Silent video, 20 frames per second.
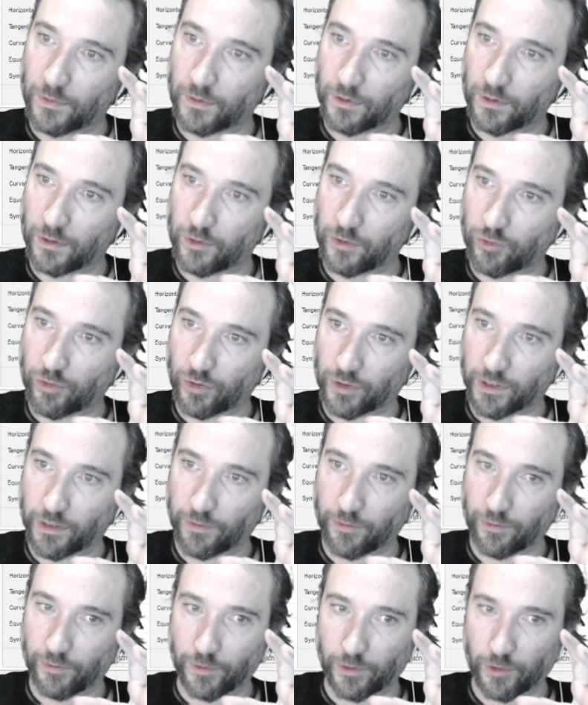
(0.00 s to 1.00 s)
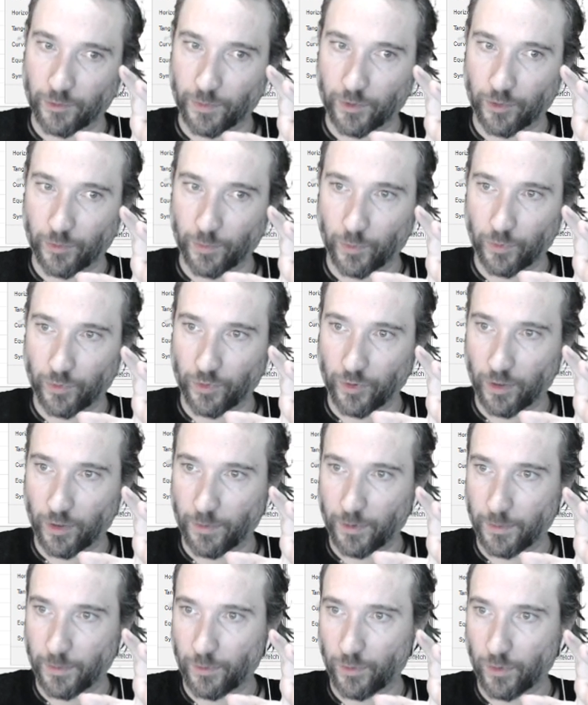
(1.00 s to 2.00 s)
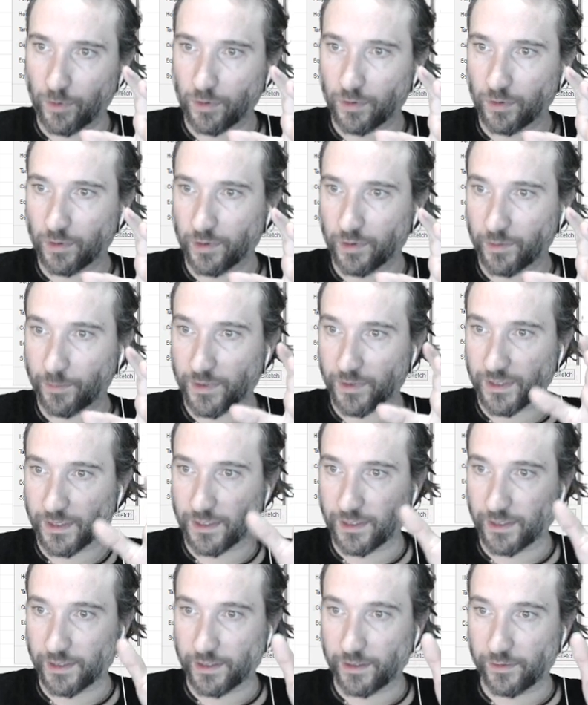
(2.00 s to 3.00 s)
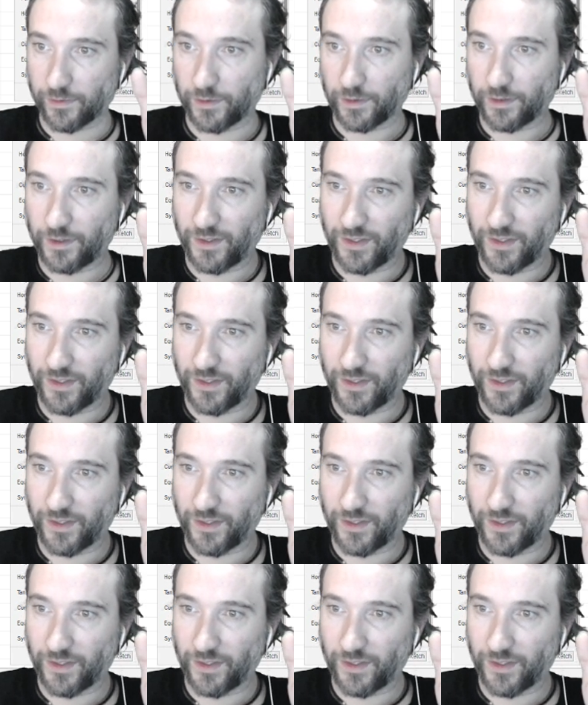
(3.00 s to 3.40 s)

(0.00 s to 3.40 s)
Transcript: constructing it from first principles. I may be wrong, particularly given